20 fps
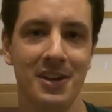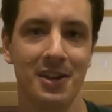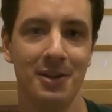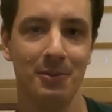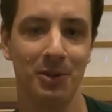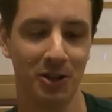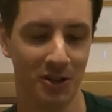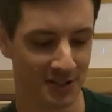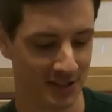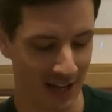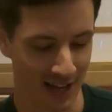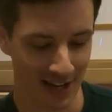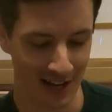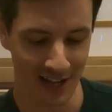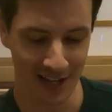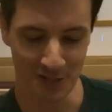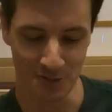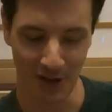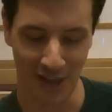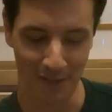because I
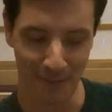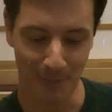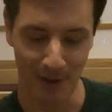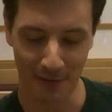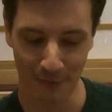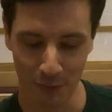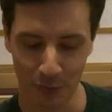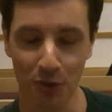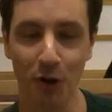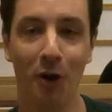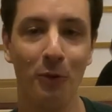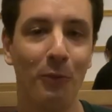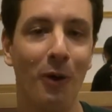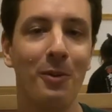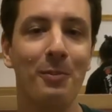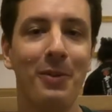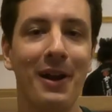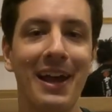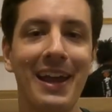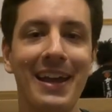like to have my food on one
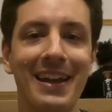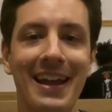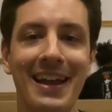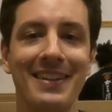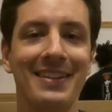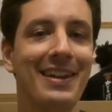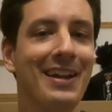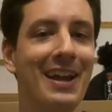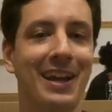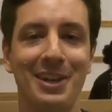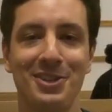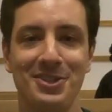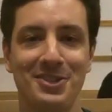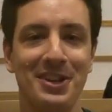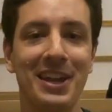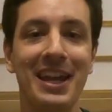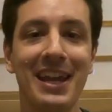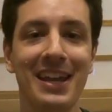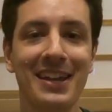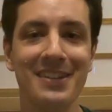plate and then I can just
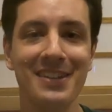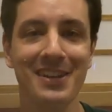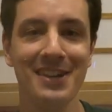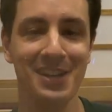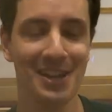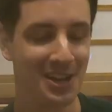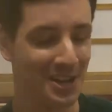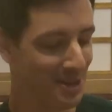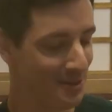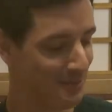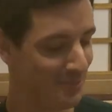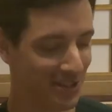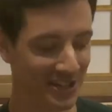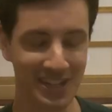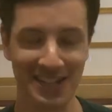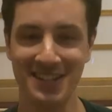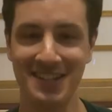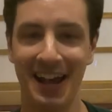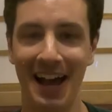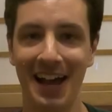eat. But
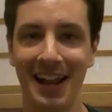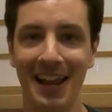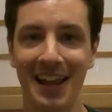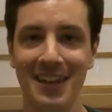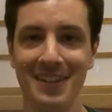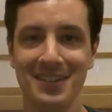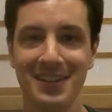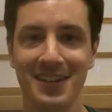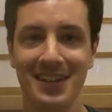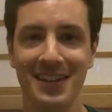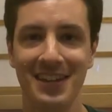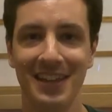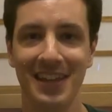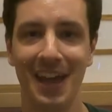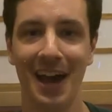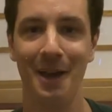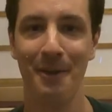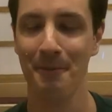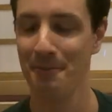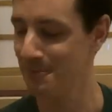in Thailand,
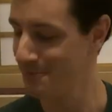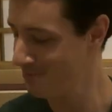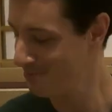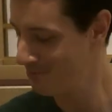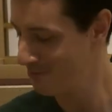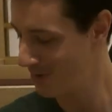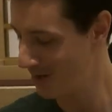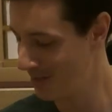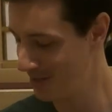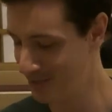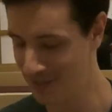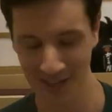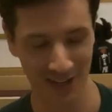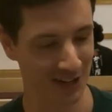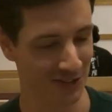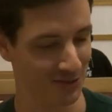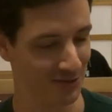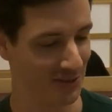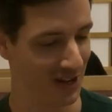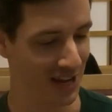yeah, I
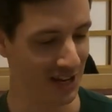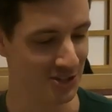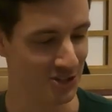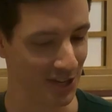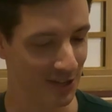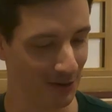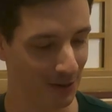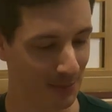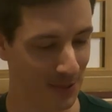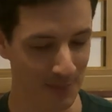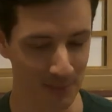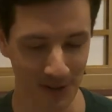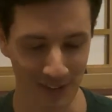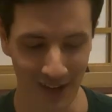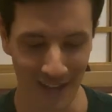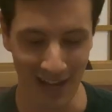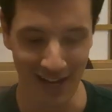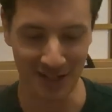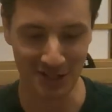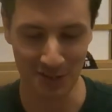think in general people
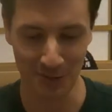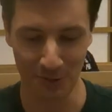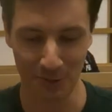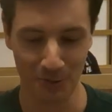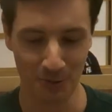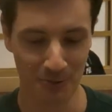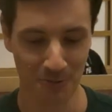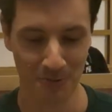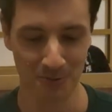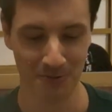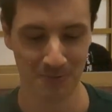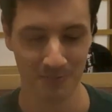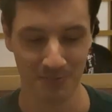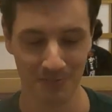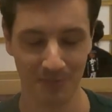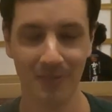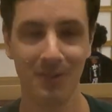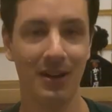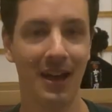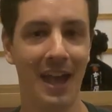like to
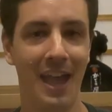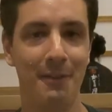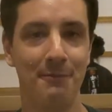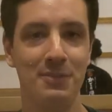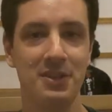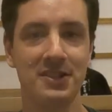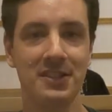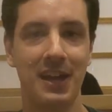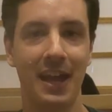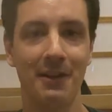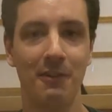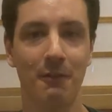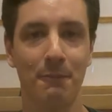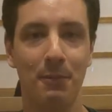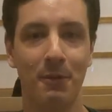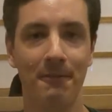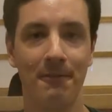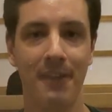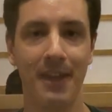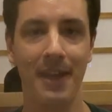have this kind of
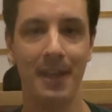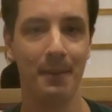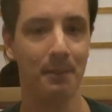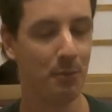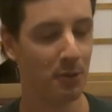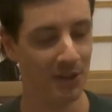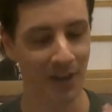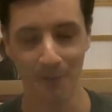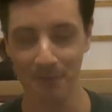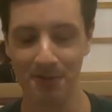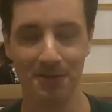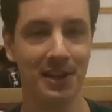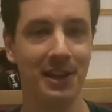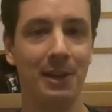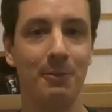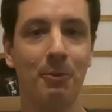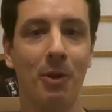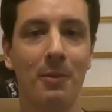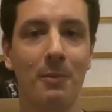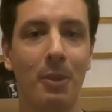buffet, put everything
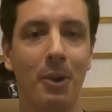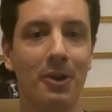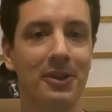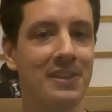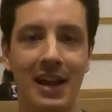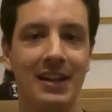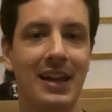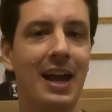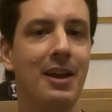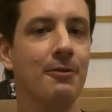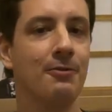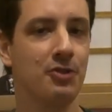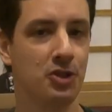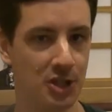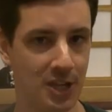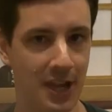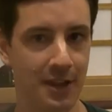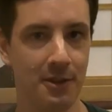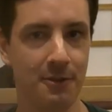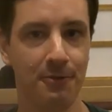in one pot and kind of share the